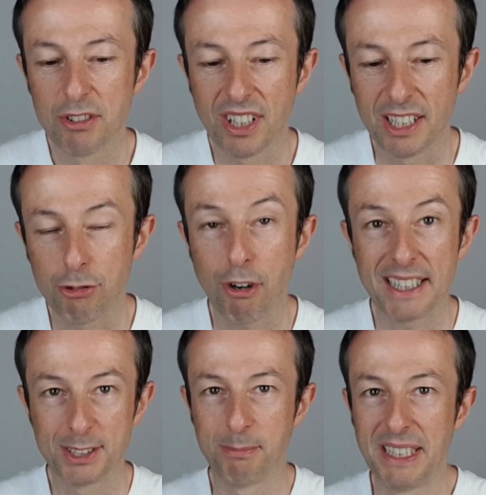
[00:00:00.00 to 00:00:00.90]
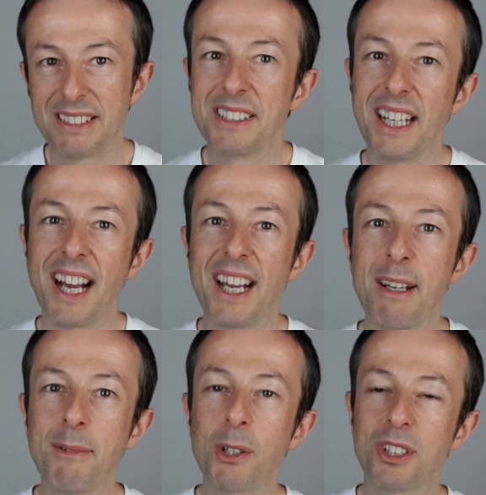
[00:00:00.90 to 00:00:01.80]
kind of transmit uh,
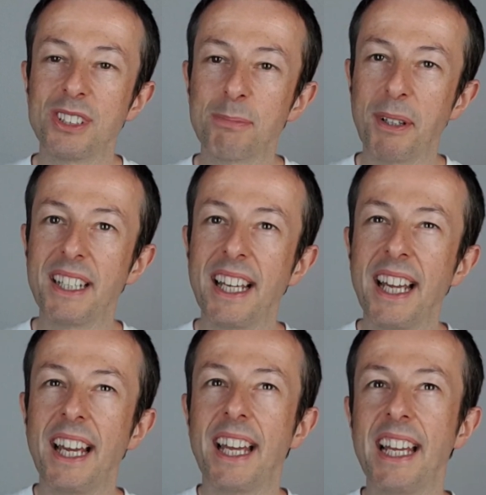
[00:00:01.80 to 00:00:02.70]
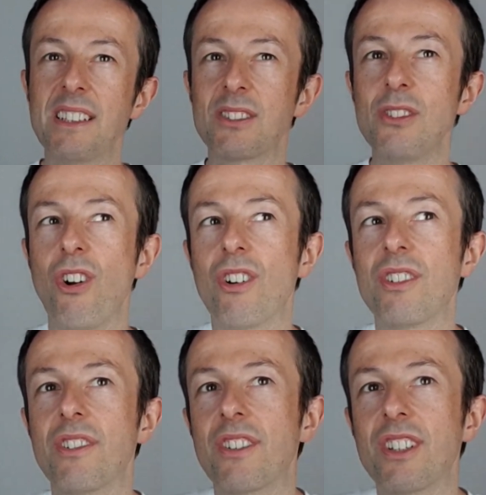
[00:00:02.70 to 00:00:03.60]
emotions, but it's
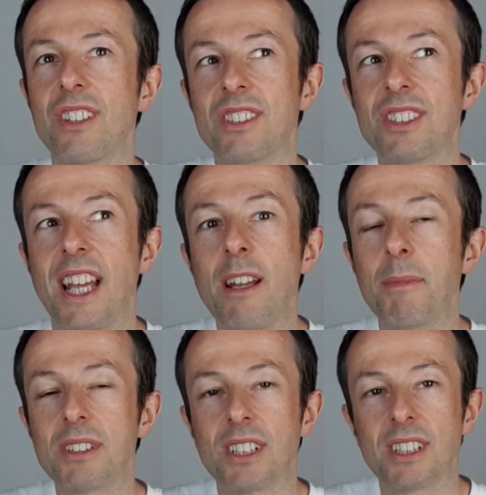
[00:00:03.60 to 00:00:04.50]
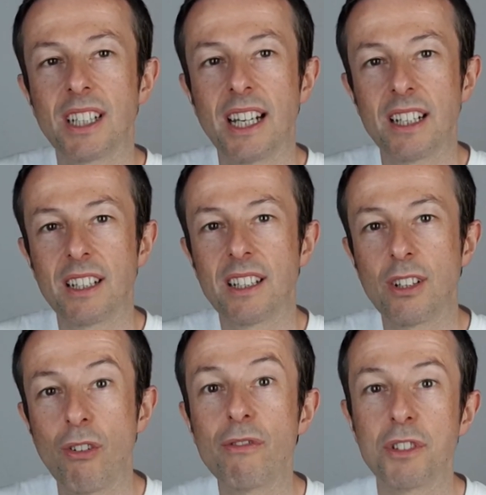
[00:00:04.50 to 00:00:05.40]
not the same as a kind of
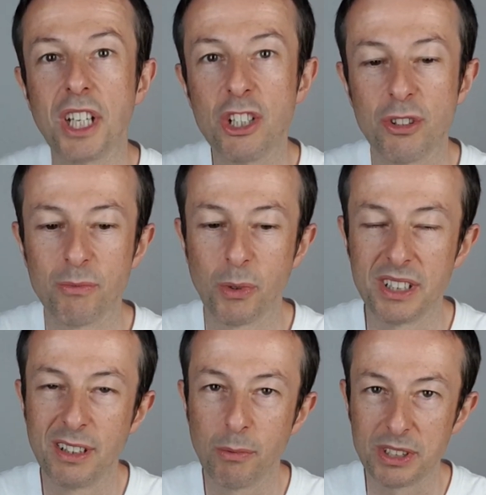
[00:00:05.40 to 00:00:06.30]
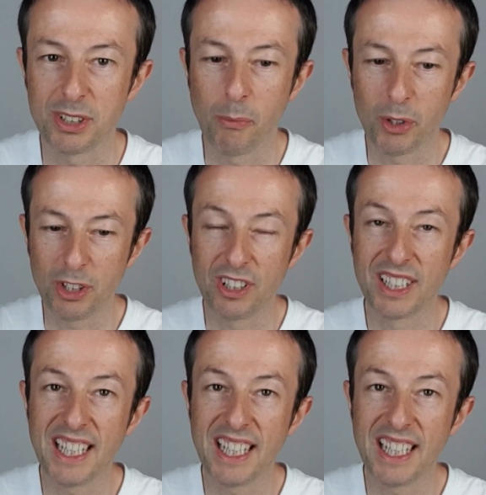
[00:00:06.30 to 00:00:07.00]
conversation with with someone. You can